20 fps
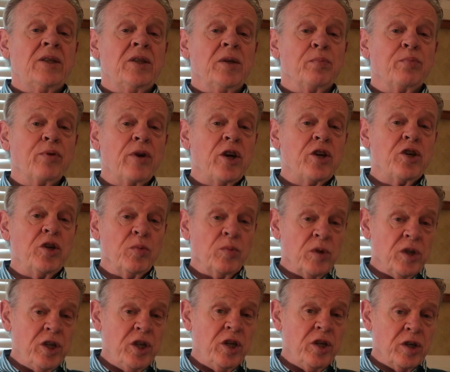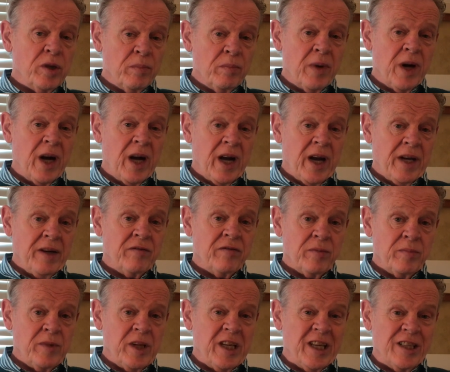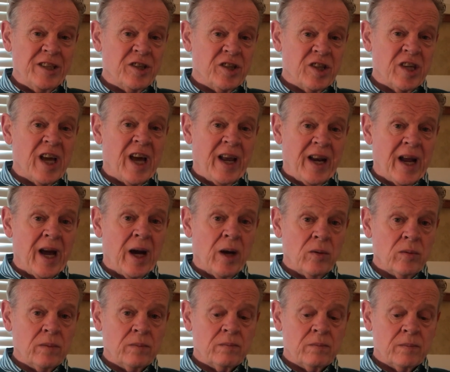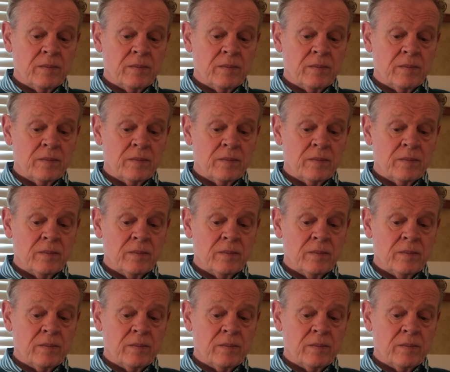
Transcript: Depression will eat your mind from the inside out.